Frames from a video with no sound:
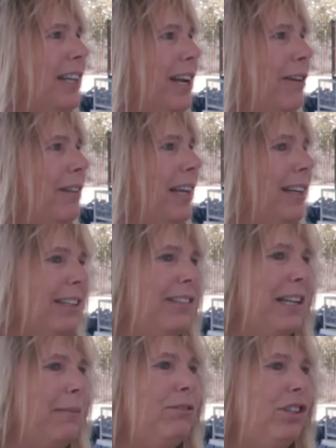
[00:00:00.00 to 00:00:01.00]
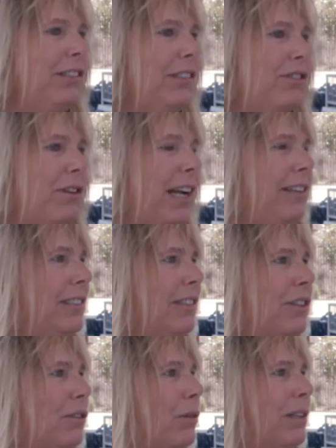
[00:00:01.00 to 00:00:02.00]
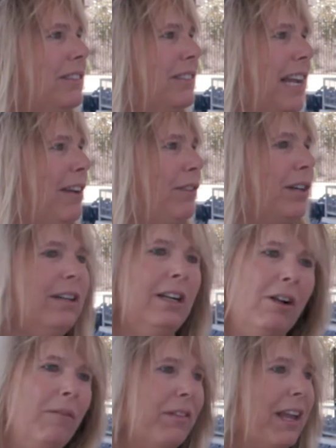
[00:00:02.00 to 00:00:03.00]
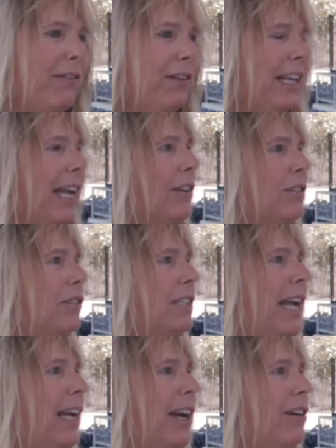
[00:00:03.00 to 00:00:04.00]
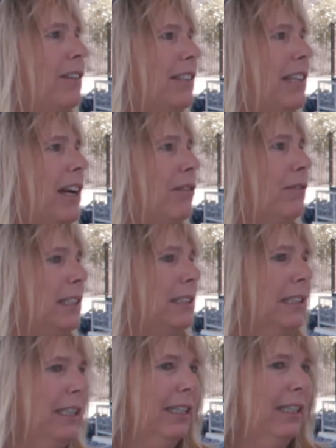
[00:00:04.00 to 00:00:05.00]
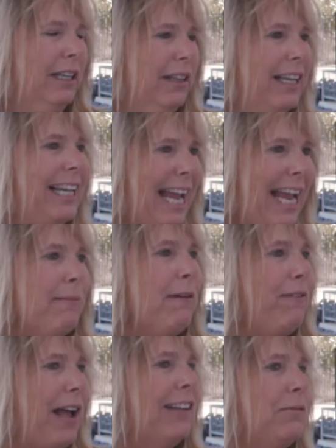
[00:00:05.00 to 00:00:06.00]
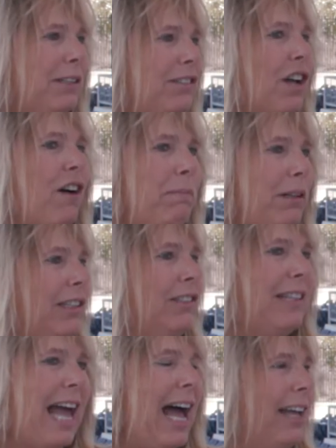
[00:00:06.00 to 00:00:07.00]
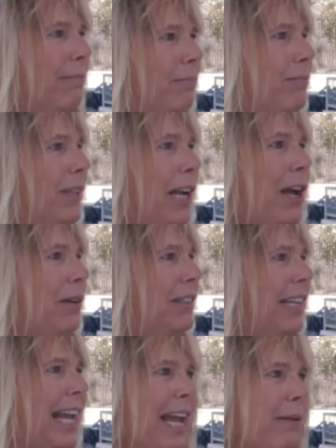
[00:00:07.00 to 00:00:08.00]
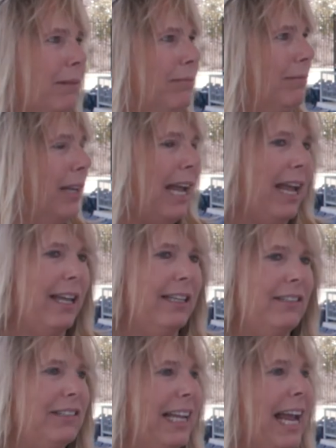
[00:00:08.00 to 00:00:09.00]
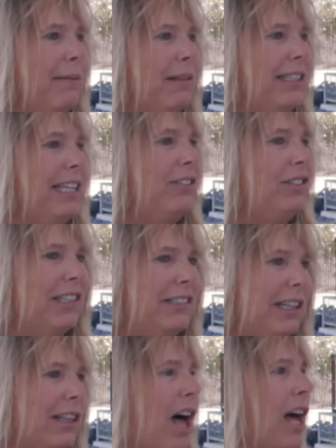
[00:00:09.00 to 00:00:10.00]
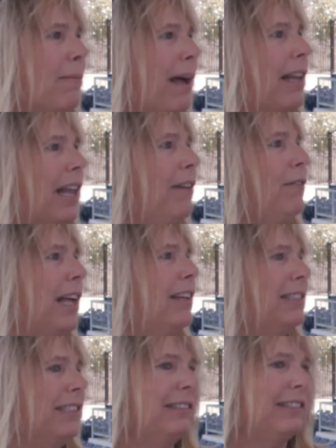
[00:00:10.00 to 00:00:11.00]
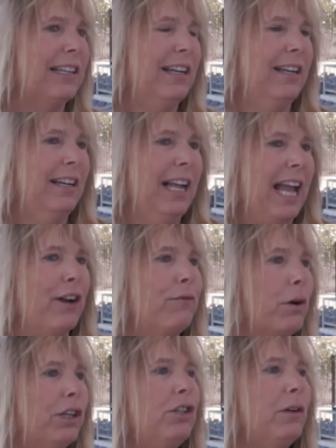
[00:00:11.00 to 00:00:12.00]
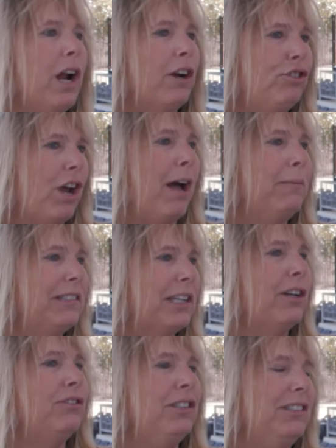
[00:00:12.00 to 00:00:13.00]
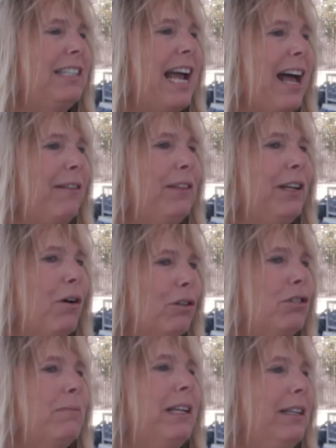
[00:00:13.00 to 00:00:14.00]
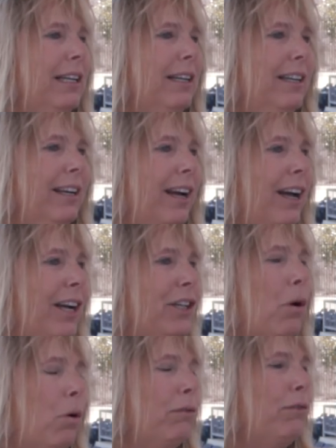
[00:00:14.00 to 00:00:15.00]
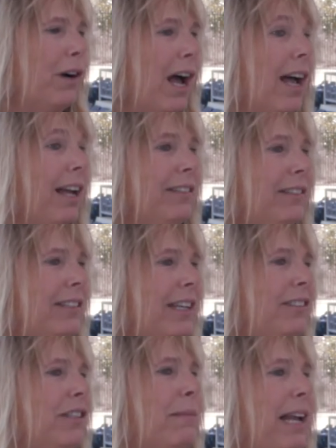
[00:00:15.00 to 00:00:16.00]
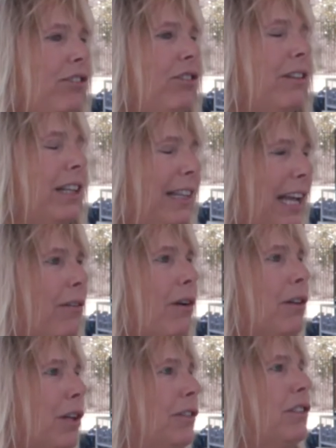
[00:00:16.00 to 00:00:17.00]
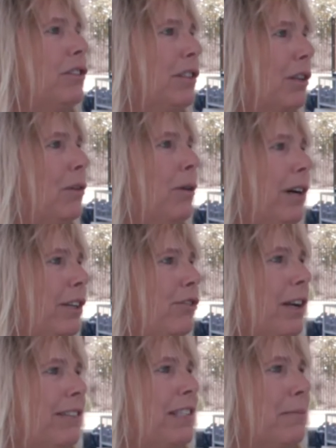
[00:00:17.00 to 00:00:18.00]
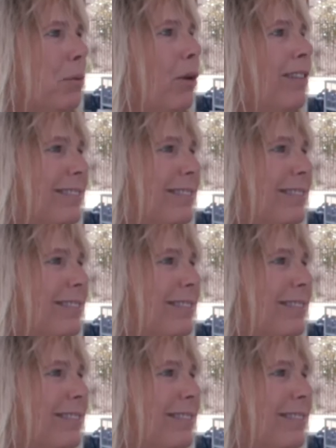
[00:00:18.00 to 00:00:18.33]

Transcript: You know, that accept Jesus Christ as our Lord and Savior, everything else will take care of itself. And the game of fast pitch softball is that, you know, it's a game, and it's a game that teaches us a lot about life lessons. And if we're doing our job as a coaching staff, the ultimate goal for us is to make sure that they grow closer to the Lord and trust him more.